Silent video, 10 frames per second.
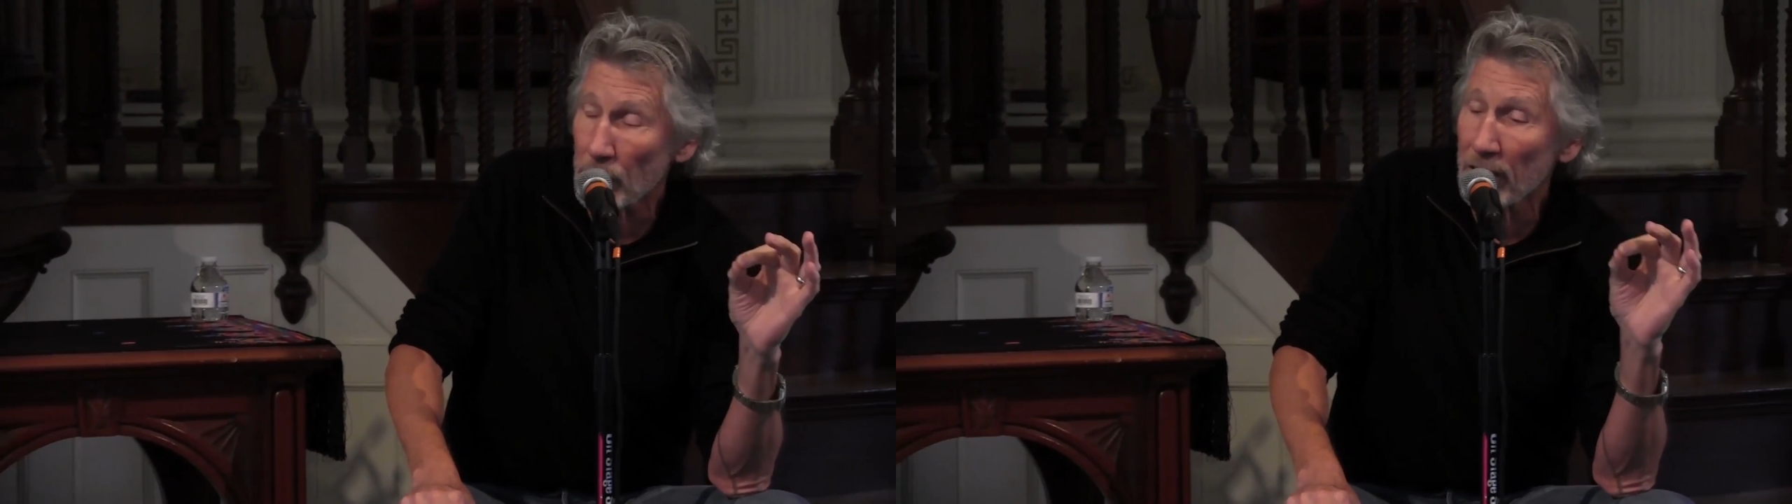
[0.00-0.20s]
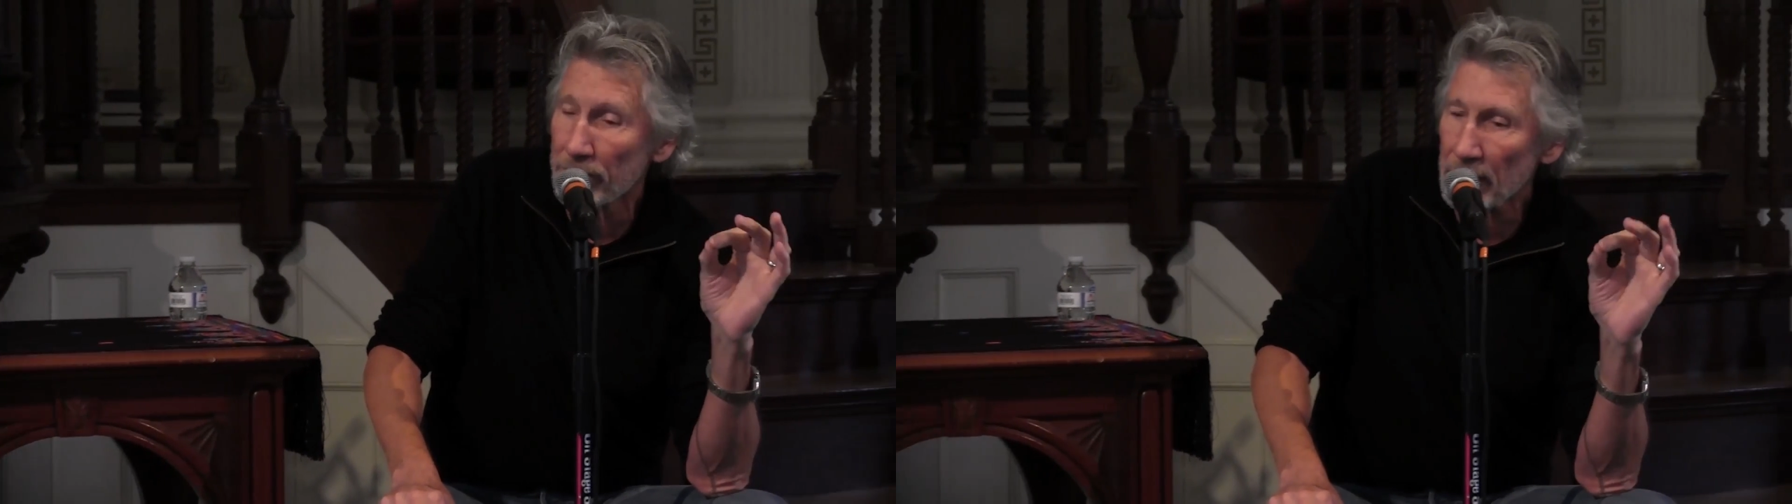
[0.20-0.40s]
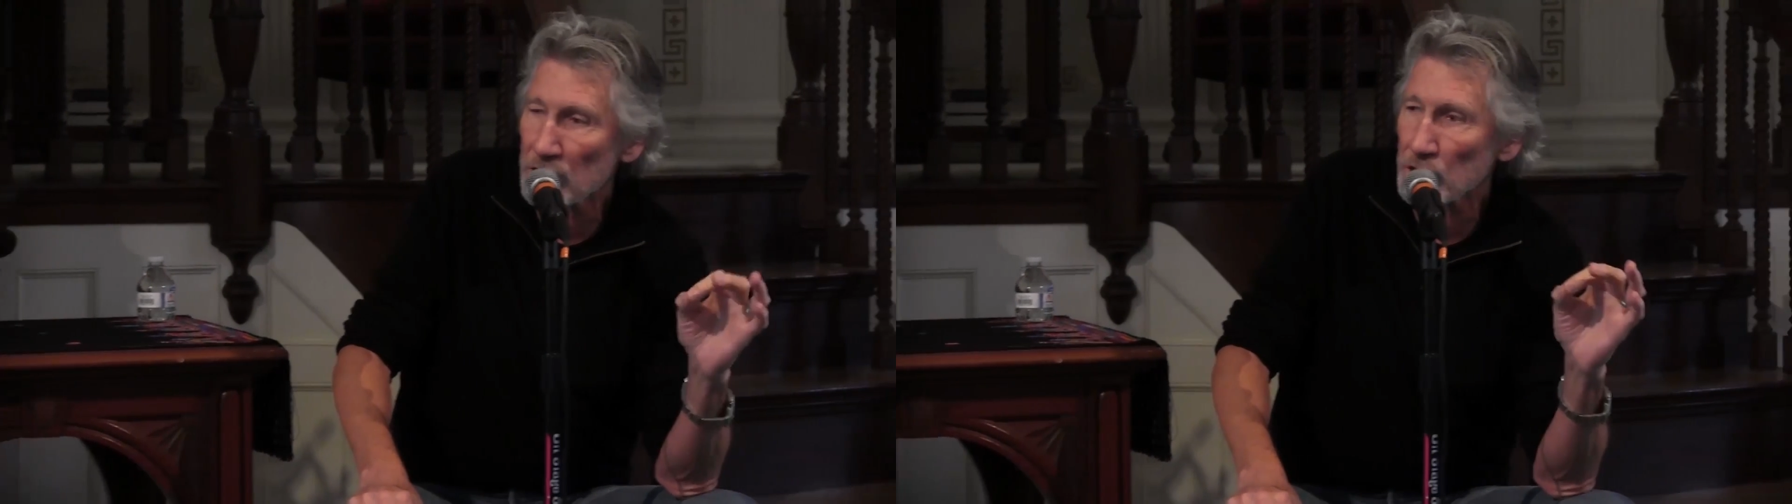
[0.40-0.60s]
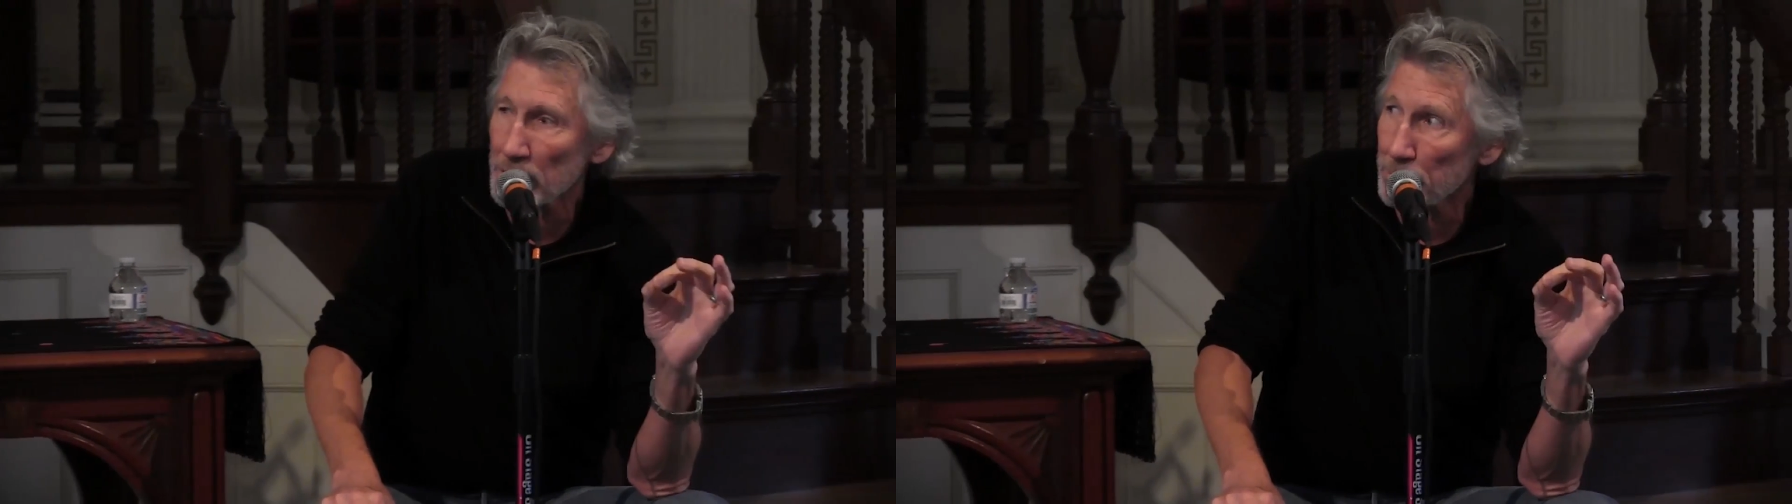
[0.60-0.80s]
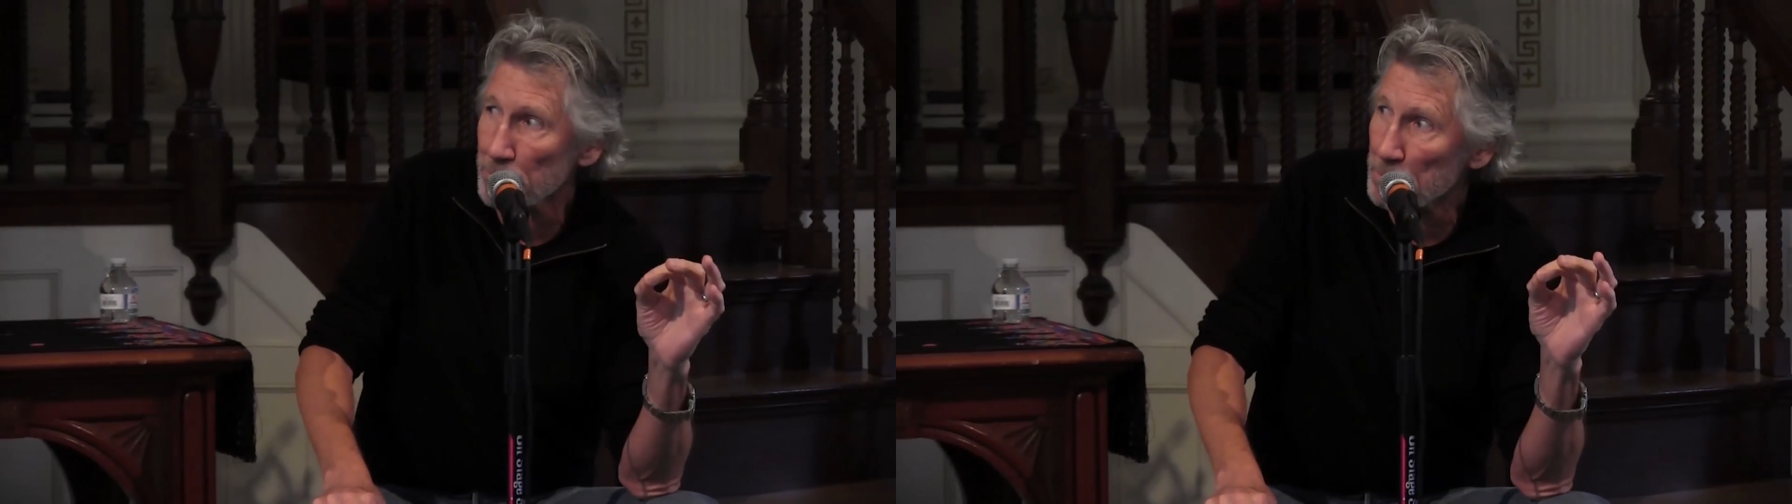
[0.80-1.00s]

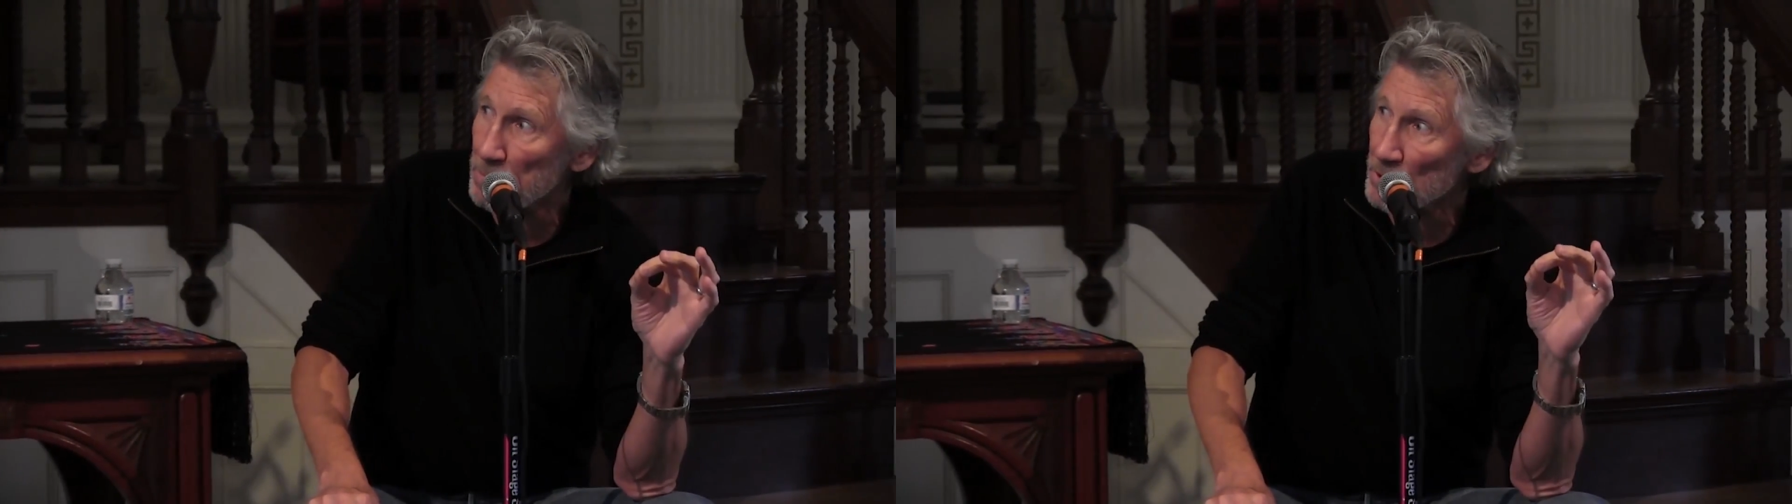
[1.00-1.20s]
eventually be